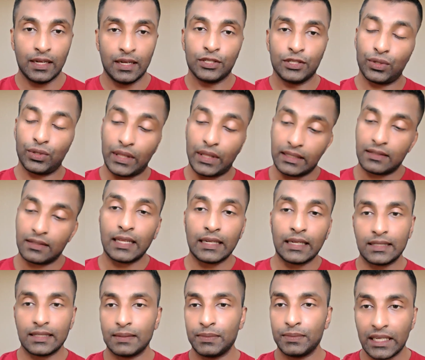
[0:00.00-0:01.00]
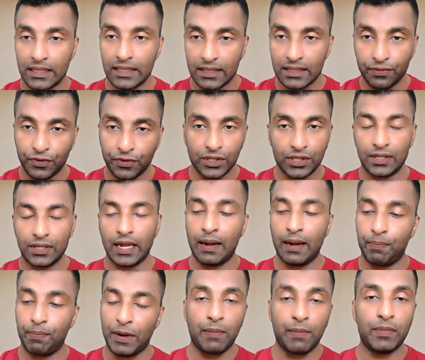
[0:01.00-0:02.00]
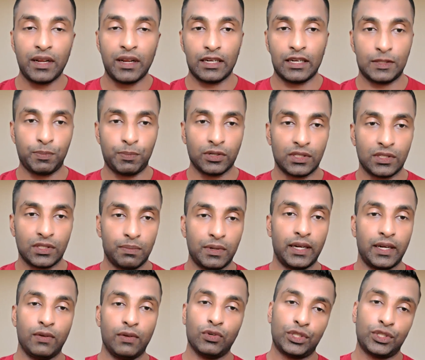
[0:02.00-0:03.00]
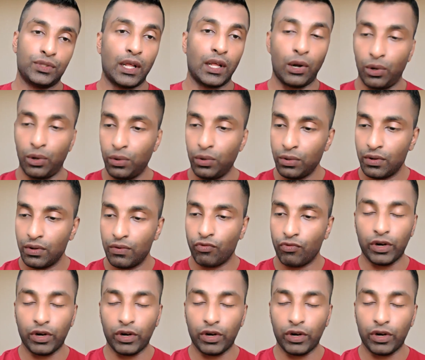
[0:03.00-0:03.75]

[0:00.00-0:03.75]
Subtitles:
So that's the first and primary responsibility was to the law,